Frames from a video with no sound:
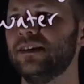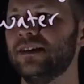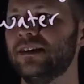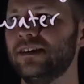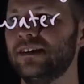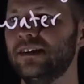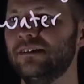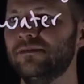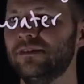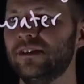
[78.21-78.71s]

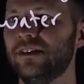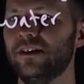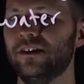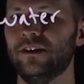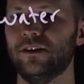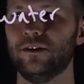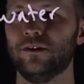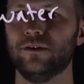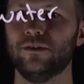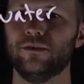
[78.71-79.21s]
even
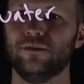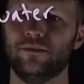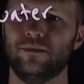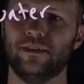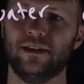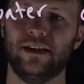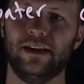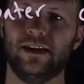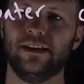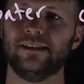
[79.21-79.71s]
though
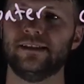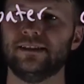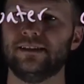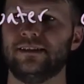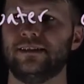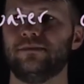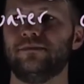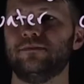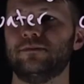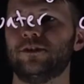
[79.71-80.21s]

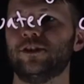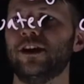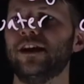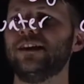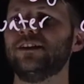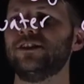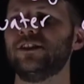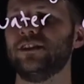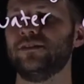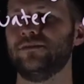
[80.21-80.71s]
it's
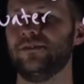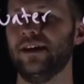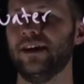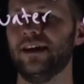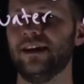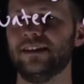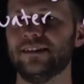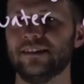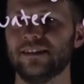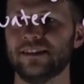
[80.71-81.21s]
changing
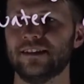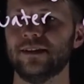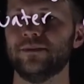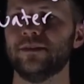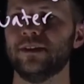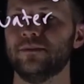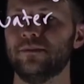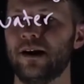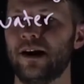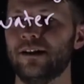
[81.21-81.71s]
phase and some
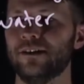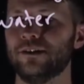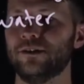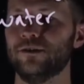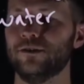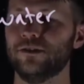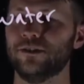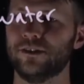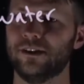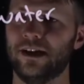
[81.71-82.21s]
of the
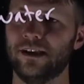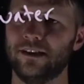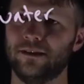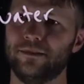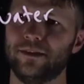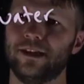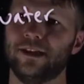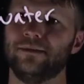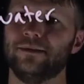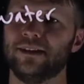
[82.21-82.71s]
molecules are either
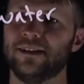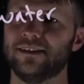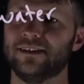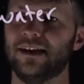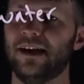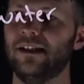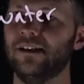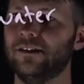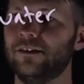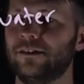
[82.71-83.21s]
becoming a
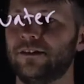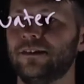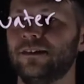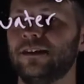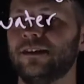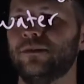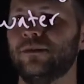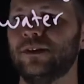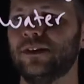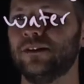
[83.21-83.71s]
solid or a
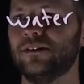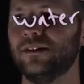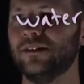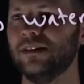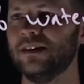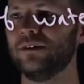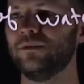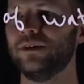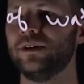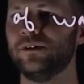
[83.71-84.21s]
liquid or a
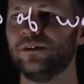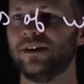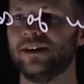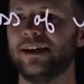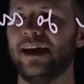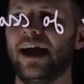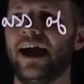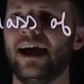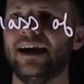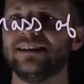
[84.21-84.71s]
liquid or a
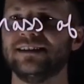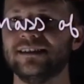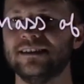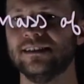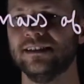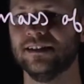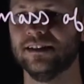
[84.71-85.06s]
gas.